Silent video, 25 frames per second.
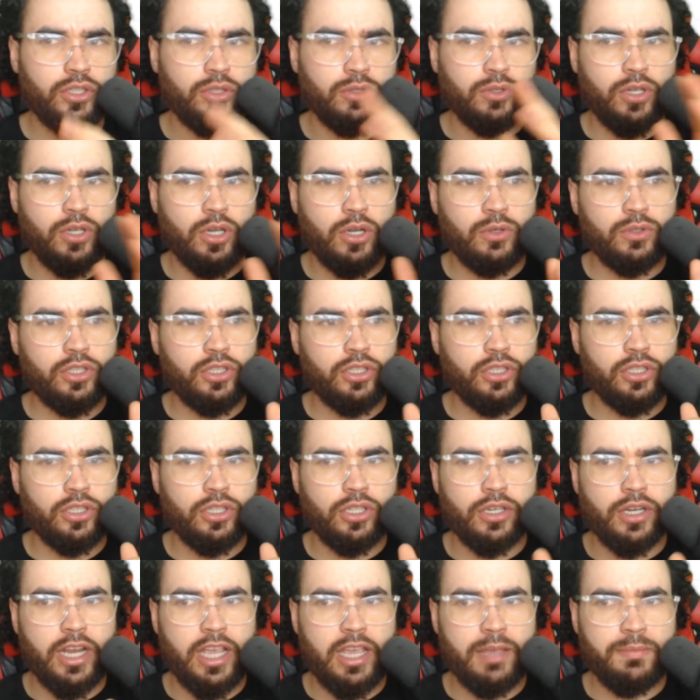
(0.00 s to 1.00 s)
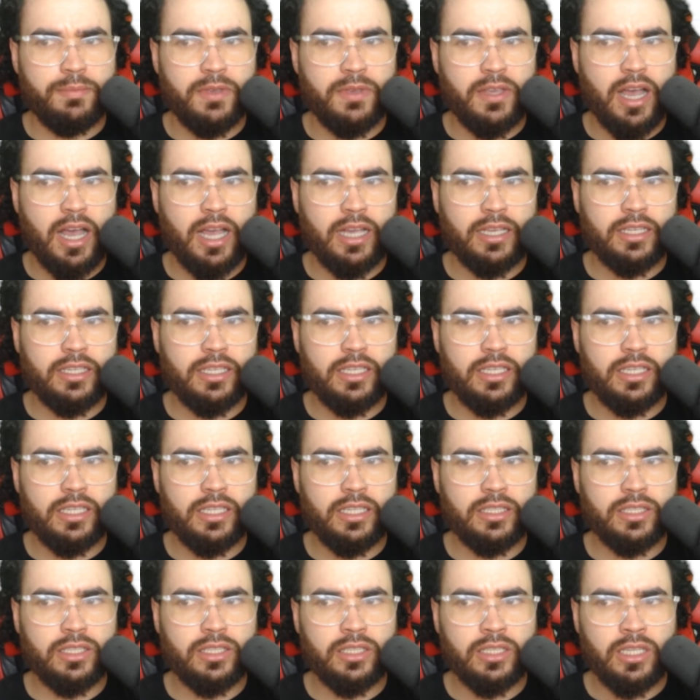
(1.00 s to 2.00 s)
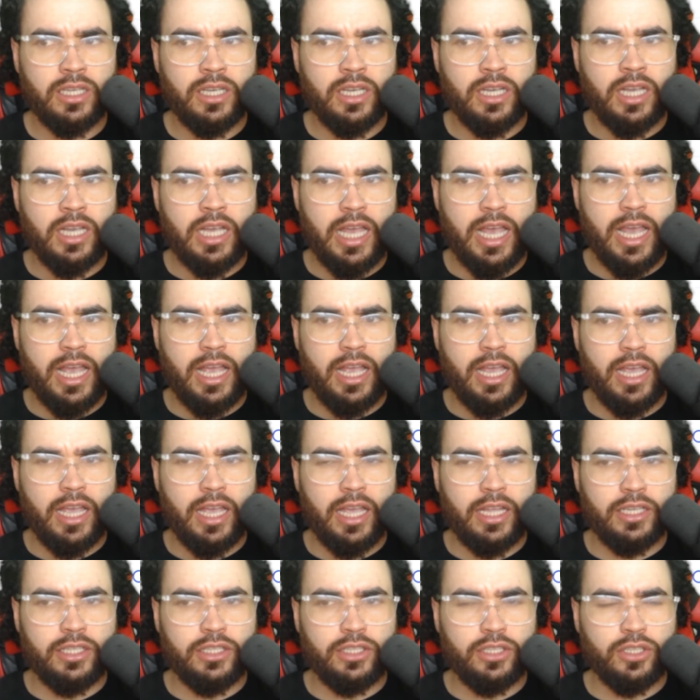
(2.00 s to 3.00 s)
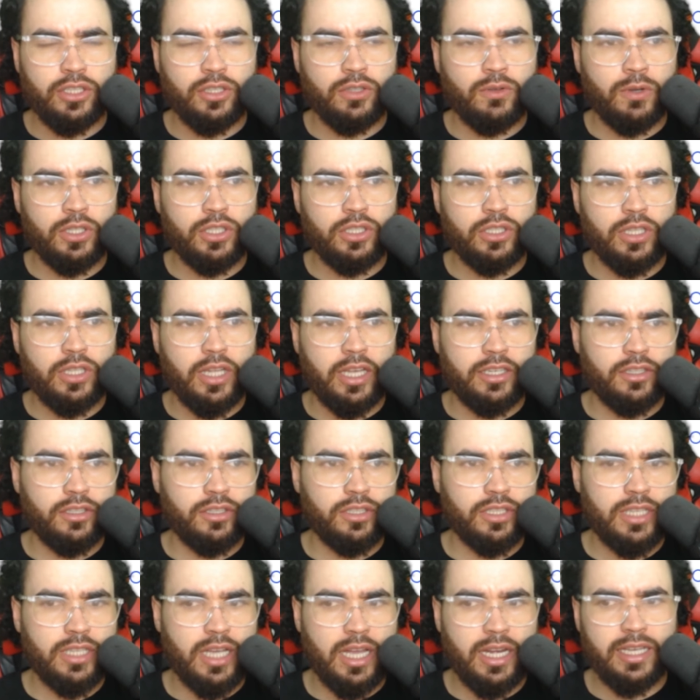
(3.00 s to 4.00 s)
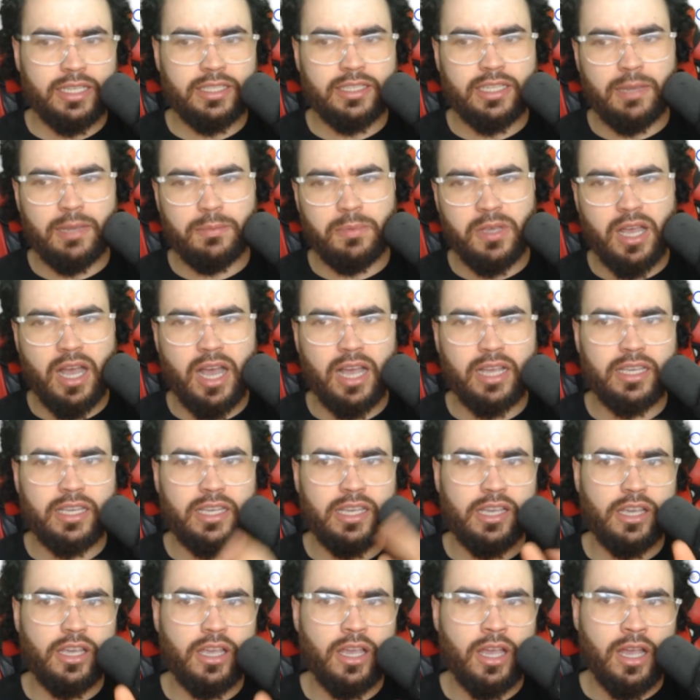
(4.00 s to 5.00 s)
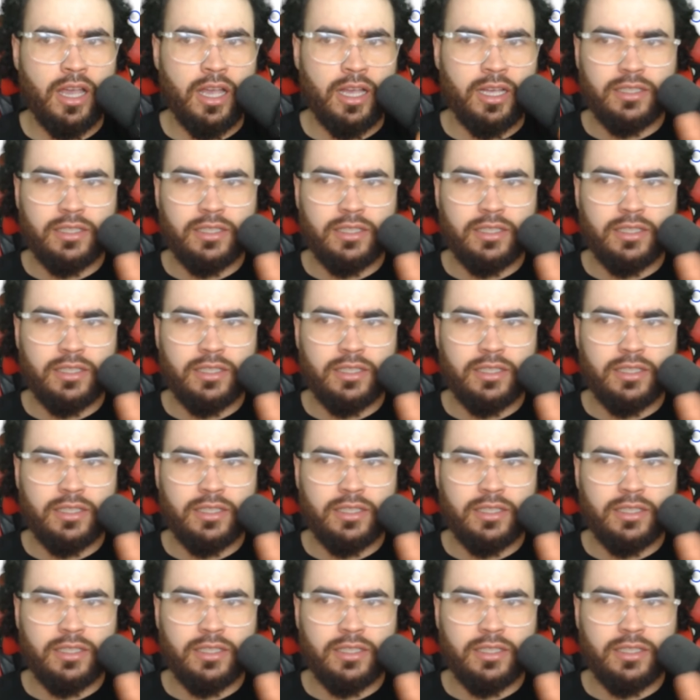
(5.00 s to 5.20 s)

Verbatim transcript: to go to your API keys and you're going like your settings API key,